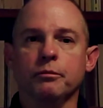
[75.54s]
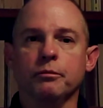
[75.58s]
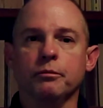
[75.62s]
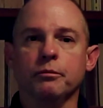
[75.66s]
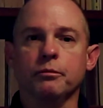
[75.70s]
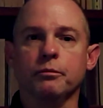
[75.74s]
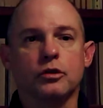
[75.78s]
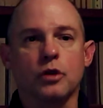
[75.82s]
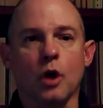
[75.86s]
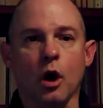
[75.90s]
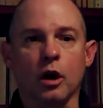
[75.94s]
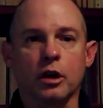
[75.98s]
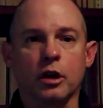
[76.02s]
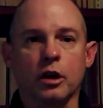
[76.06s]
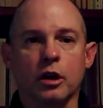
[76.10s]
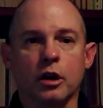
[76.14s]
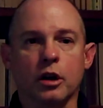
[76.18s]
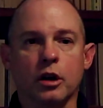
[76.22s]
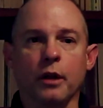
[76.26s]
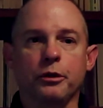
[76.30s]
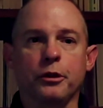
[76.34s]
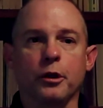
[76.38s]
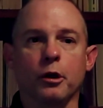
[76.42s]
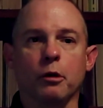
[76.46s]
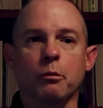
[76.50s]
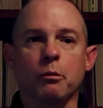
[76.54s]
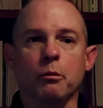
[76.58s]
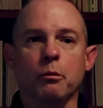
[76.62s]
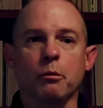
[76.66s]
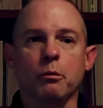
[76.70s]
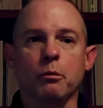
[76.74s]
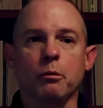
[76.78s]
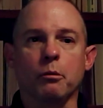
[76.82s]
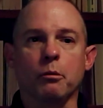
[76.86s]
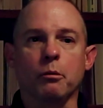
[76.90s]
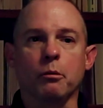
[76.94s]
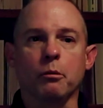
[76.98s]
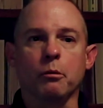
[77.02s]
Talked about there
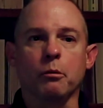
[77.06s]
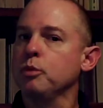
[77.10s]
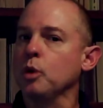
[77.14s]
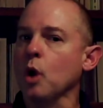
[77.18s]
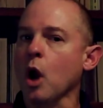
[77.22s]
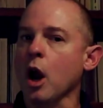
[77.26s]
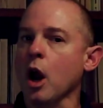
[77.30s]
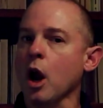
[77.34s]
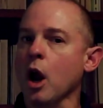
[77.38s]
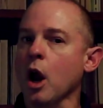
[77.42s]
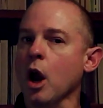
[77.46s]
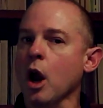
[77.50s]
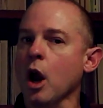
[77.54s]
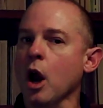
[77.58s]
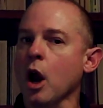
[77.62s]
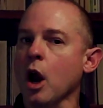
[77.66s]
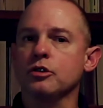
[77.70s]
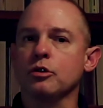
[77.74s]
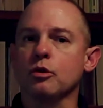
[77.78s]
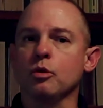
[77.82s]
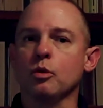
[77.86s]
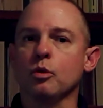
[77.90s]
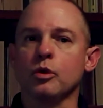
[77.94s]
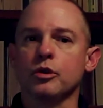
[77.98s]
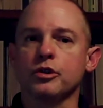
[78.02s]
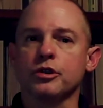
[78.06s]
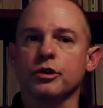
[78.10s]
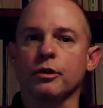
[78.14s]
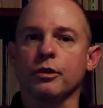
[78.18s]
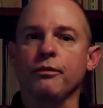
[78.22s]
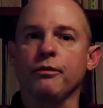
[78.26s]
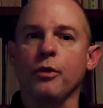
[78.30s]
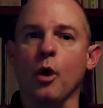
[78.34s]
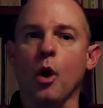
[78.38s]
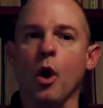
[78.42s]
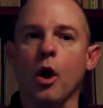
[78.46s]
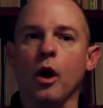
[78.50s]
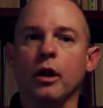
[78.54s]
being two primary schools of
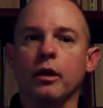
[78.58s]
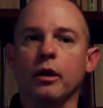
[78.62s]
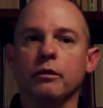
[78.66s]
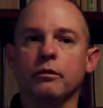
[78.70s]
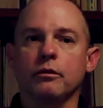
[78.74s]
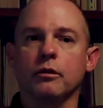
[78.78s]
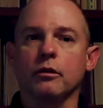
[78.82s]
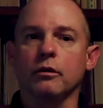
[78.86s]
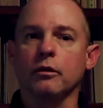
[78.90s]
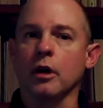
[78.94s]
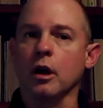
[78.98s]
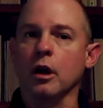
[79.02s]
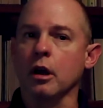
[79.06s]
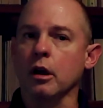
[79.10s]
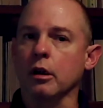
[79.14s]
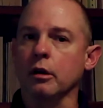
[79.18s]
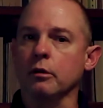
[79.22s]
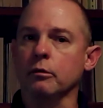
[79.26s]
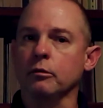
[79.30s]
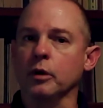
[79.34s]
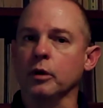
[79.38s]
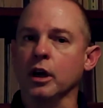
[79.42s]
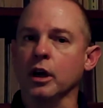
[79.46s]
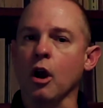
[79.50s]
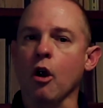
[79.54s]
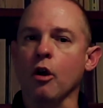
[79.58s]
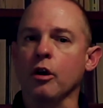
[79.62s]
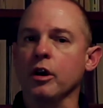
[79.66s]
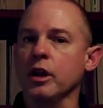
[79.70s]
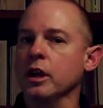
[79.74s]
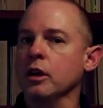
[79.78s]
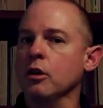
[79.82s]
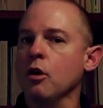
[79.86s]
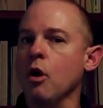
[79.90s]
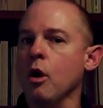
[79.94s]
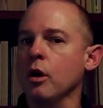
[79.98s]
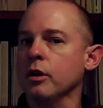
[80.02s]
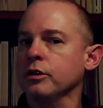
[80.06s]
thought
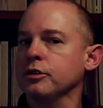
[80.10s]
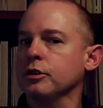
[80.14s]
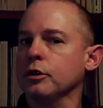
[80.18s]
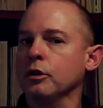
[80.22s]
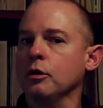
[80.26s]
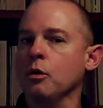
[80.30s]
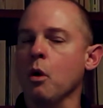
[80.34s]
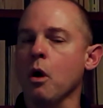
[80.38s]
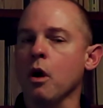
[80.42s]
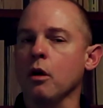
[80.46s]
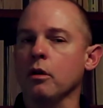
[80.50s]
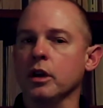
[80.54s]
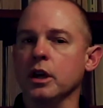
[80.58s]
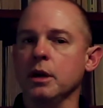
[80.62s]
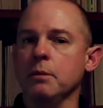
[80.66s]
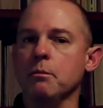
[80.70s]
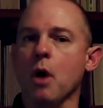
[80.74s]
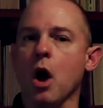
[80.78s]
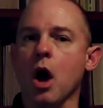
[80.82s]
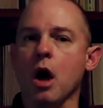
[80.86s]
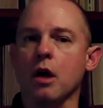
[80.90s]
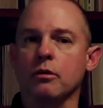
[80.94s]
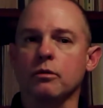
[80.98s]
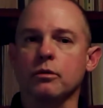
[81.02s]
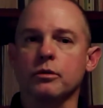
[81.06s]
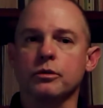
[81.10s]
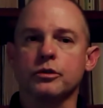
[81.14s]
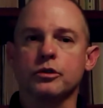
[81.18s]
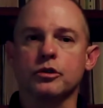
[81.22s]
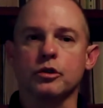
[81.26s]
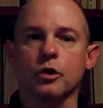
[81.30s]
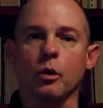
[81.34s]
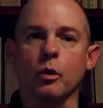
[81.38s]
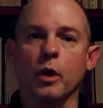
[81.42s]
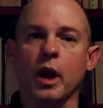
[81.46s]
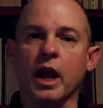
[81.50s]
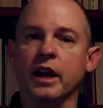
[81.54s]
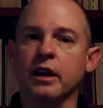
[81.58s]
regarding cost of quality models,
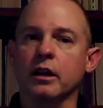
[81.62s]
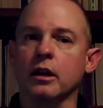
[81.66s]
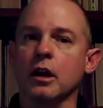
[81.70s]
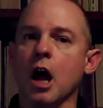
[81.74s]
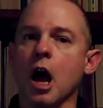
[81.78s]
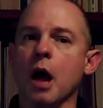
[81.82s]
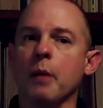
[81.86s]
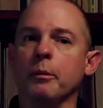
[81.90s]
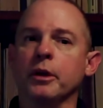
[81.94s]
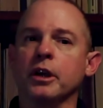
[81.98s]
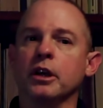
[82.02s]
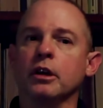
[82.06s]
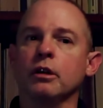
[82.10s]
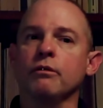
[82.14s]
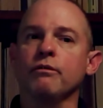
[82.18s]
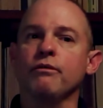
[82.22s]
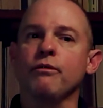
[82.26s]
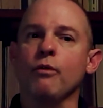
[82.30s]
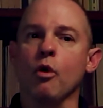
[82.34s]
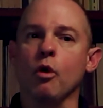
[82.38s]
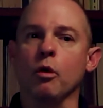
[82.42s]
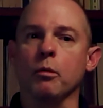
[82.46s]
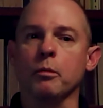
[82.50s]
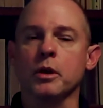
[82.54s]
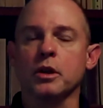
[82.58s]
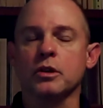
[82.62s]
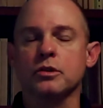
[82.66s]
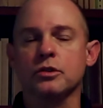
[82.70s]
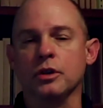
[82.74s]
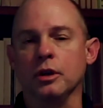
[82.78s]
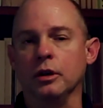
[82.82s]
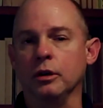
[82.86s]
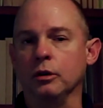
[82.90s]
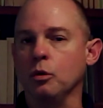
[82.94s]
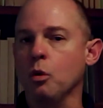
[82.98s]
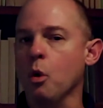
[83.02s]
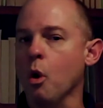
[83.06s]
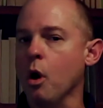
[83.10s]
so economic conformance
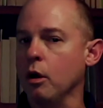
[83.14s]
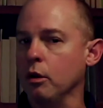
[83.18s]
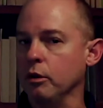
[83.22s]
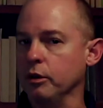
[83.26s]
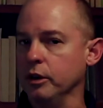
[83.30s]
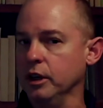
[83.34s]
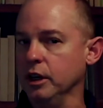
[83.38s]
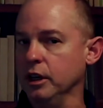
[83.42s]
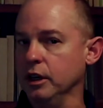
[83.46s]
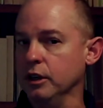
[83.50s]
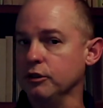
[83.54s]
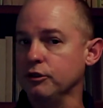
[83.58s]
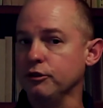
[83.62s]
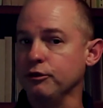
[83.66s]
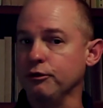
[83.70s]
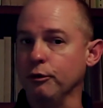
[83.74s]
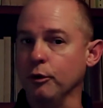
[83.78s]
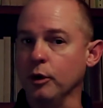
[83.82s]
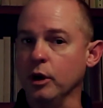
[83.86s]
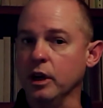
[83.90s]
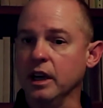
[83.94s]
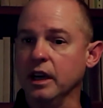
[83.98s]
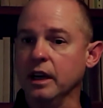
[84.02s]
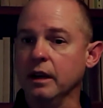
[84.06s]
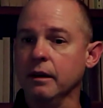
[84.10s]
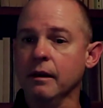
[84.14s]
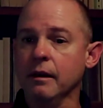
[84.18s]
and quality is free.